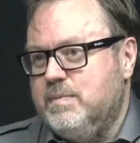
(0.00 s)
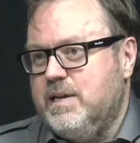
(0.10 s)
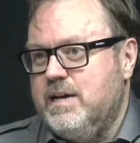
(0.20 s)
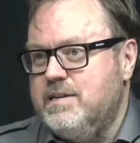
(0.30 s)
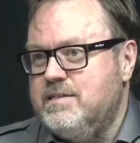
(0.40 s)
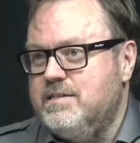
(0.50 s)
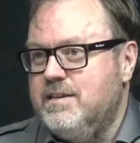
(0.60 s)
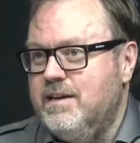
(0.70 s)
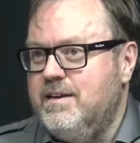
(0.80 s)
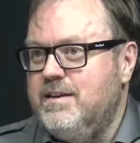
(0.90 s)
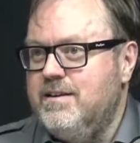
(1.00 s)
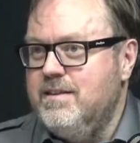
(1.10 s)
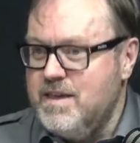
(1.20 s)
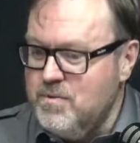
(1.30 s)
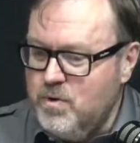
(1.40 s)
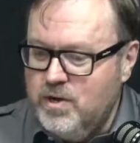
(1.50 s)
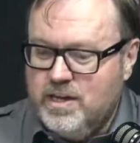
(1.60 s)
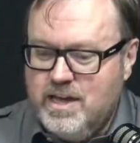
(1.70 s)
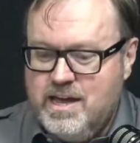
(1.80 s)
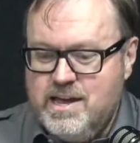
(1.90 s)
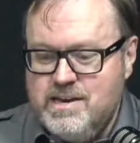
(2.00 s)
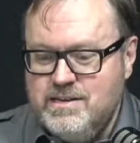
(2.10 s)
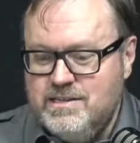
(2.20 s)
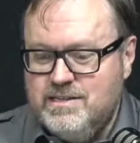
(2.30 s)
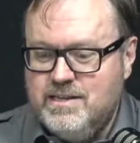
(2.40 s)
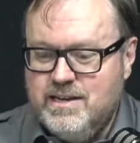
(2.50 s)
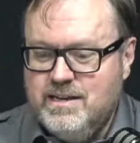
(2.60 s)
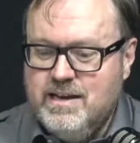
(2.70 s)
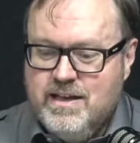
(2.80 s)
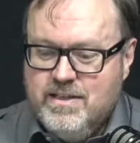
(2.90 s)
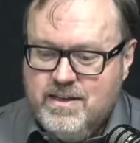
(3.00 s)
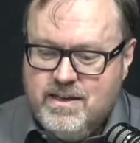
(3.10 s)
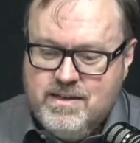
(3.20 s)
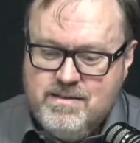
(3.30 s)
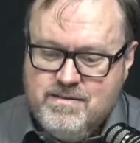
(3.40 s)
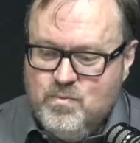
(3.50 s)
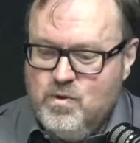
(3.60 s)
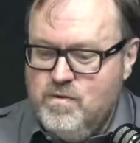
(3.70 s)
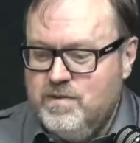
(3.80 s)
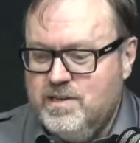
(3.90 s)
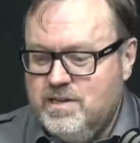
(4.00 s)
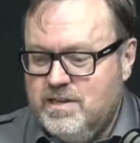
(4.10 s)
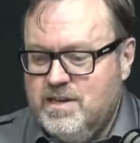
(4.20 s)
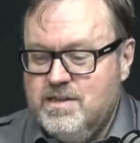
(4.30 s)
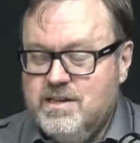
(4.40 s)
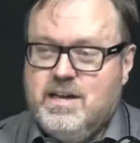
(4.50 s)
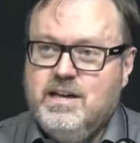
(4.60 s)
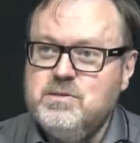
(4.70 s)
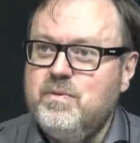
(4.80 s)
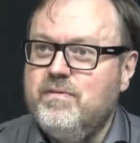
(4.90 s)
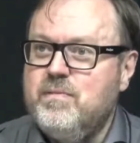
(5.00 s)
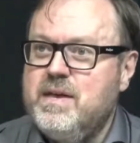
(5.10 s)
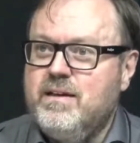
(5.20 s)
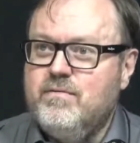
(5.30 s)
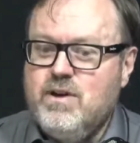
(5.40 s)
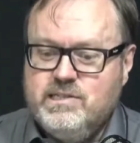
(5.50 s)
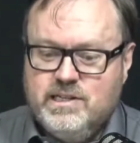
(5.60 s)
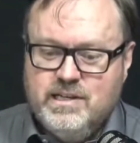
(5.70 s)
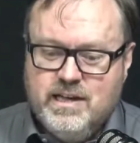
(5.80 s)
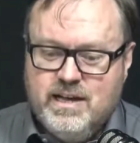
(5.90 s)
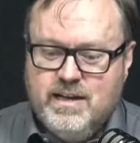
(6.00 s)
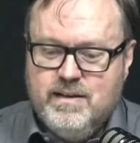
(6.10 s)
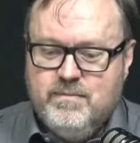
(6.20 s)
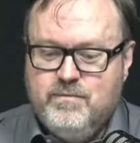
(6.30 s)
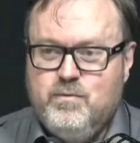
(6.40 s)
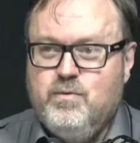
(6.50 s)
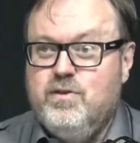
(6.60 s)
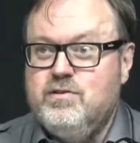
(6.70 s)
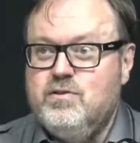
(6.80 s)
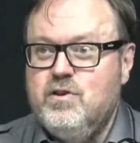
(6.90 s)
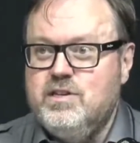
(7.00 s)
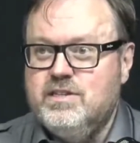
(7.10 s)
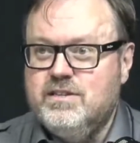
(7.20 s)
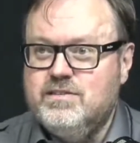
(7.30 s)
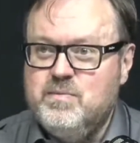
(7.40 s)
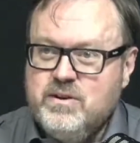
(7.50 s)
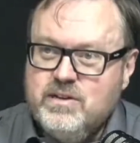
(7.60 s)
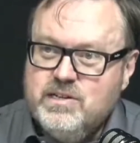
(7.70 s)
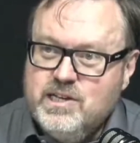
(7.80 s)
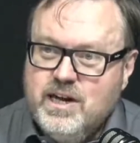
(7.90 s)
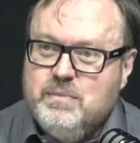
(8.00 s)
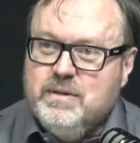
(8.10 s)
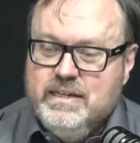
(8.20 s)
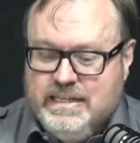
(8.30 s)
plays in their work as they move to the cusp of the beginning of racing for the 36th America's Cup.